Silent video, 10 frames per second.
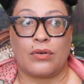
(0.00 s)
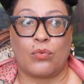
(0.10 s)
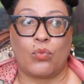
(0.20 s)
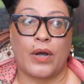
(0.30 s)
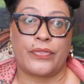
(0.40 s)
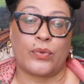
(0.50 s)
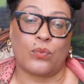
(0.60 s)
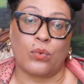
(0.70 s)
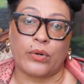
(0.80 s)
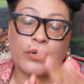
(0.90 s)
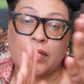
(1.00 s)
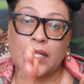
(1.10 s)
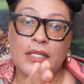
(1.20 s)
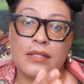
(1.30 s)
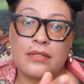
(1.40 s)
what the
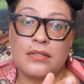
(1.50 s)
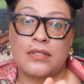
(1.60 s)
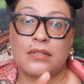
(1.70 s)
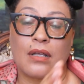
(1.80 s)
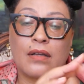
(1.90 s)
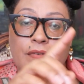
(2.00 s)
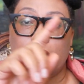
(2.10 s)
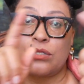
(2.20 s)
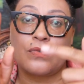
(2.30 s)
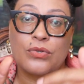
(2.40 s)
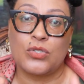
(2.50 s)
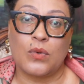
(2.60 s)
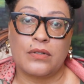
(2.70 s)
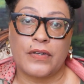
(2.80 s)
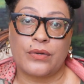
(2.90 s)
work is of each of those
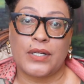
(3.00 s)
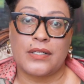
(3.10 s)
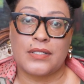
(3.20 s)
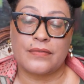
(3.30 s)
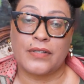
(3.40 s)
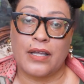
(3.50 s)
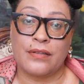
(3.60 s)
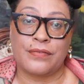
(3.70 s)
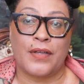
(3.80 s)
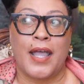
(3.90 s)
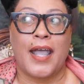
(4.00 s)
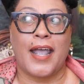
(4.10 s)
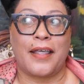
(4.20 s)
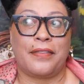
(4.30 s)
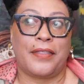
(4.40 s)
12 areas of life,
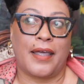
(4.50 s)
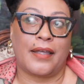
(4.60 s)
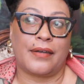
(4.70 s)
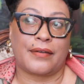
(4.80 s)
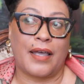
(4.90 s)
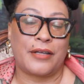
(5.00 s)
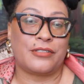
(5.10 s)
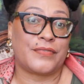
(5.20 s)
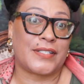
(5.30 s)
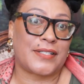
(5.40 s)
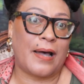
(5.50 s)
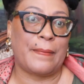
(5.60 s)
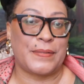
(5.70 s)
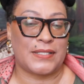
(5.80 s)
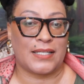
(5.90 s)
and then kind of its
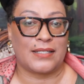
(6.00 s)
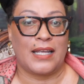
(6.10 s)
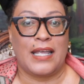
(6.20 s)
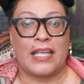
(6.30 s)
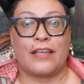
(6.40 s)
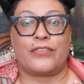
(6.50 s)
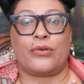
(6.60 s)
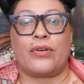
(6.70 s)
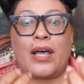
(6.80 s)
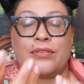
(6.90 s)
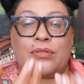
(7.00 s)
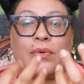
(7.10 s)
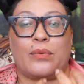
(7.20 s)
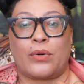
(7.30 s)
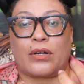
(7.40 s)
opposite. If you're not
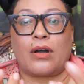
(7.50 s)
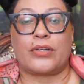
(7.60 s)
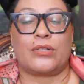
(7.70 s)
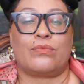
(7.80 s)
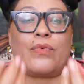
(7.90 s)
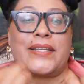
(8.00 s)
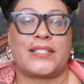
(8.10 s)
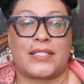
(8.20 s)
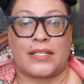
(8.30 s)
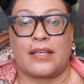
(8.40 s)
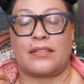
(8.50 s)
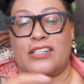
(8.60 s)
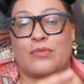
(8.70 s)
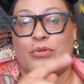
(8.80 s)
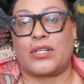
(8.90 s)
doing work, are you resting in
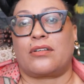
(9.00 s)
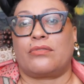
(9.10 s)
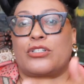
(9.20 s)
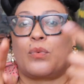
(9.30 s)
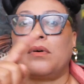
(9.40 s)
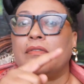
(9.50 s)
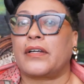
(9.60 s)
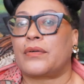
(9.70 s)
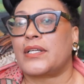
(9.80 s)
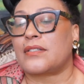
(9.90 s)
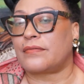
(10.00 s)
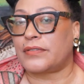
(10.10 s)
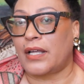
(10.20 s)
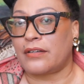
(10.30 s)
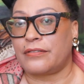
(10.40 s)
these particular 12 areas
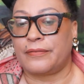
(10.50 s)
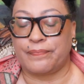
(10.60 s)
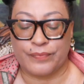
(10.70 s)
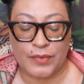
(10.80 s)
of life?